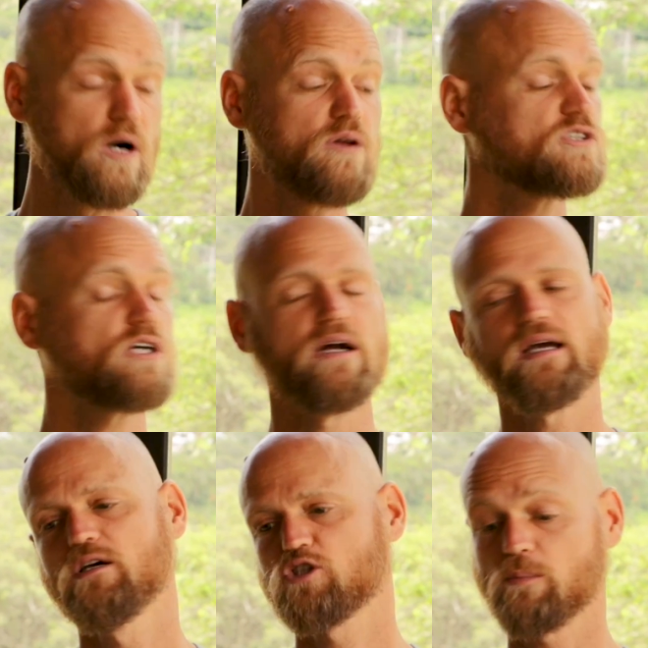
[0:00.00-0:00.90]
Well, sorry,
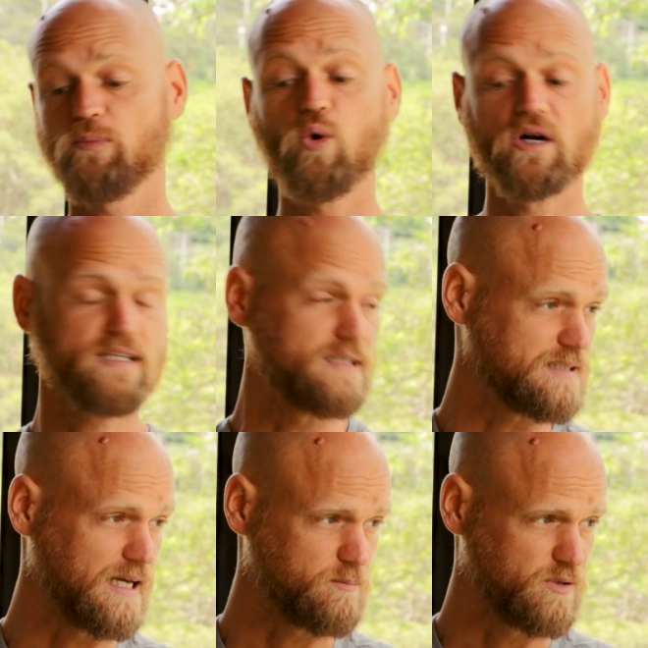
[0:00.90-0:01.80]
support can
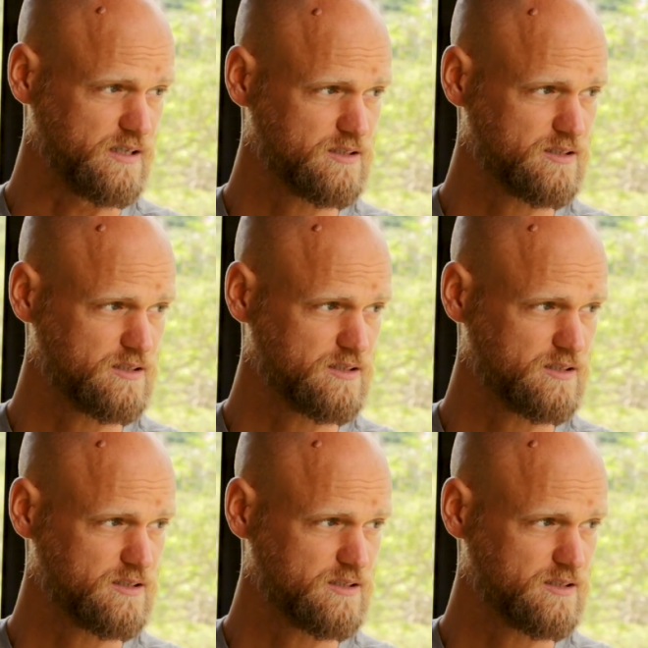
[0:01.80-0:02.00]
take place.